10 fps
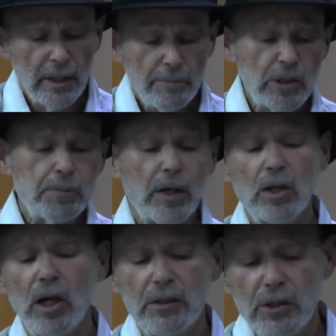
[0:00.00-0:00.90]
Mispar
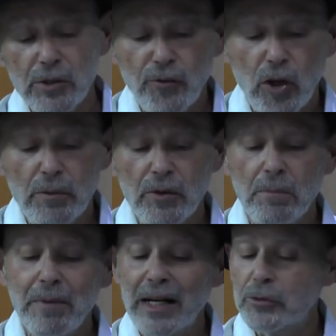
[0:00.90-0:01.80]
Katan is a form of
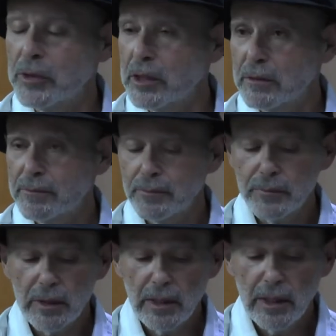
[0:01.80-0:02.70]
gematria
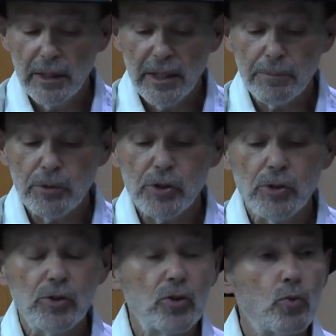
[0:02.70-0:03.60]
that
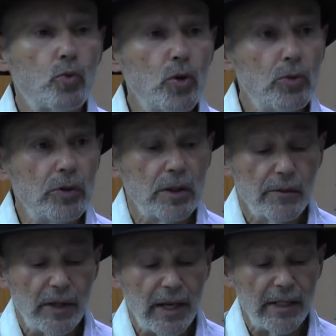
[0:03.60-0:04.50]
pursues the root
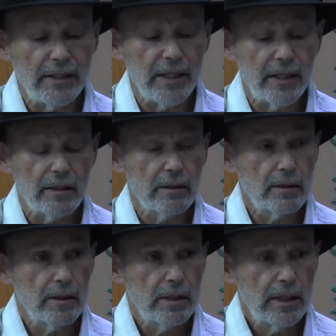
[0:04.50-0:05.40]
of an idea
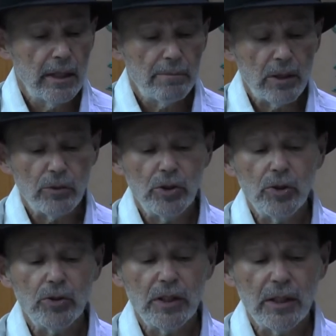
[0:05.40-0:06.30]
by
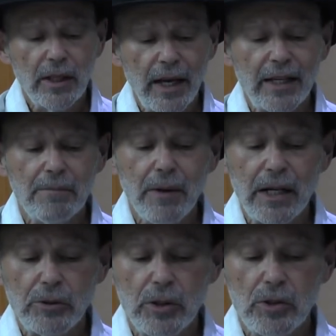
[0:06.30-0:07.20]
reducing a
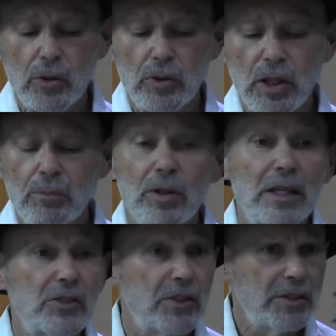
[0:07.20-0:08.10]
gematria to a number
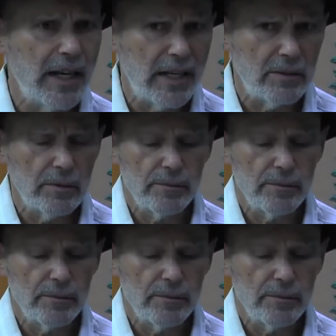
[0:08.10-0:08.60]
less than 10.